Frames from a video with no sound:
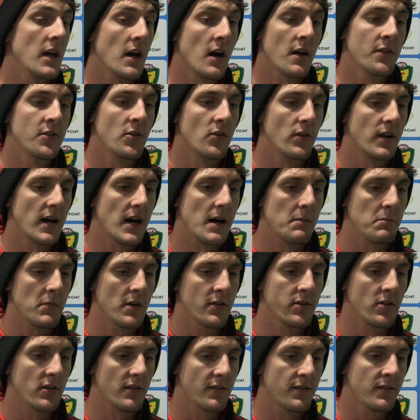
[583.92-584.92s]
Yeah, I
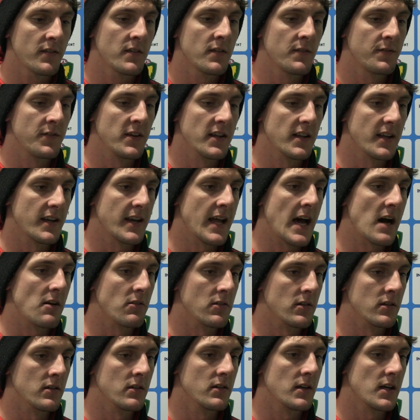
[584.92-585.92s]
thought Phil and
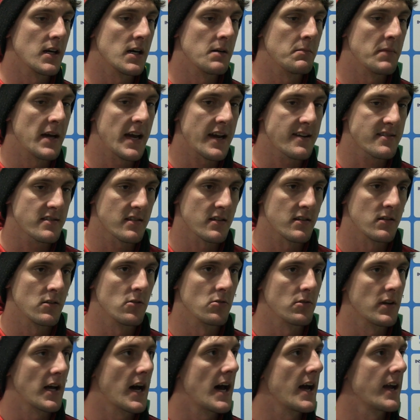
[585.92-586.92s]
Nat were excellent
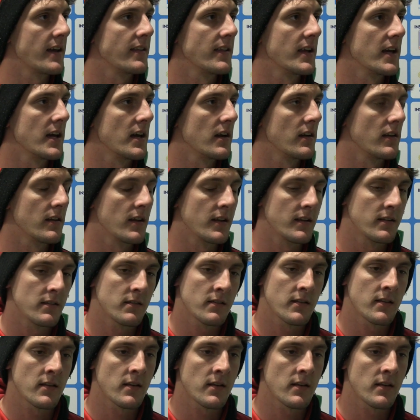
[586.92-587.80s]
all day in there.